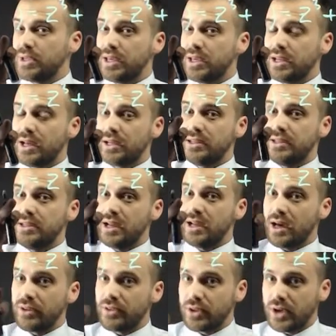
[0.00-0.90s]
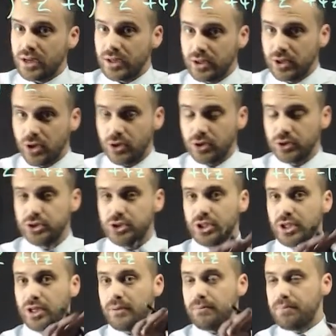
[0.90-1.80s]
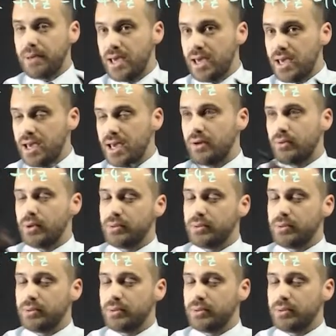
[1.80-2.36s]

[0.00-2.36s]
need another conjugate pair.